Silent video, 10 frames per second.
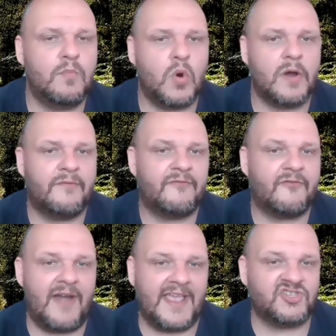more
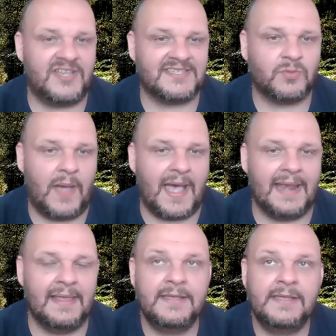fresh as
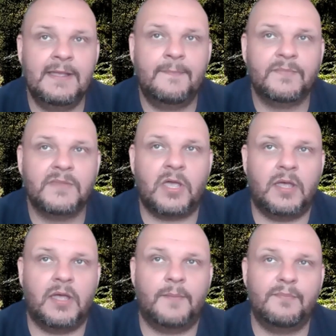well
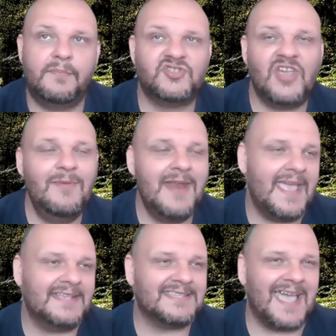um,
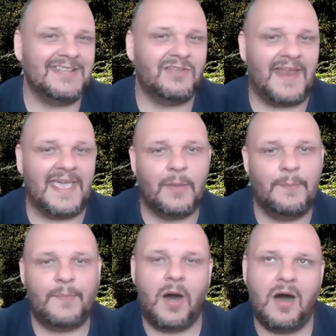Gemini is kind of like a
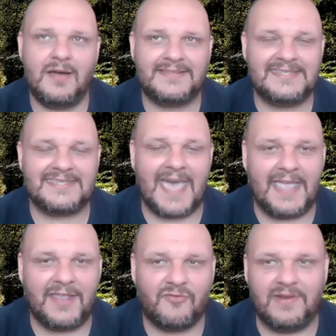party
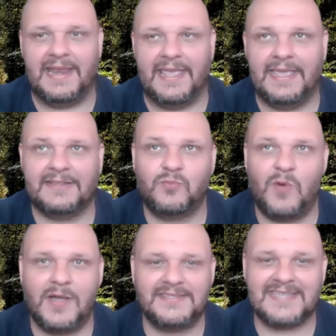sign, really. It
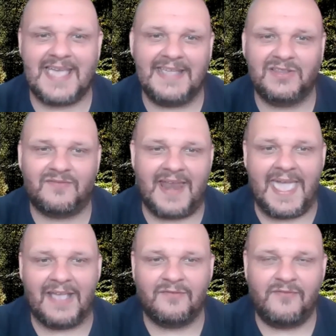wants kind of
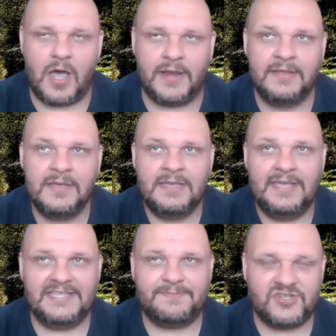like fun,
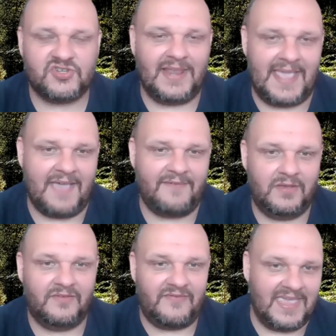especially
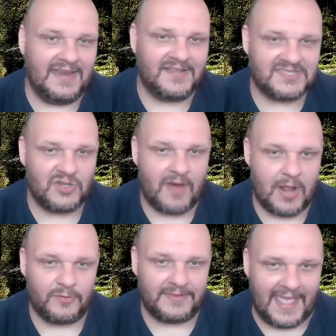having Venus
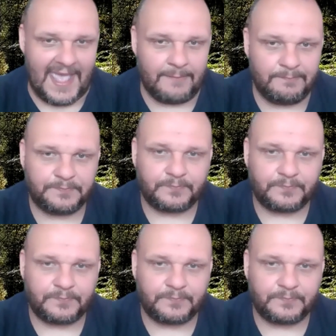around there.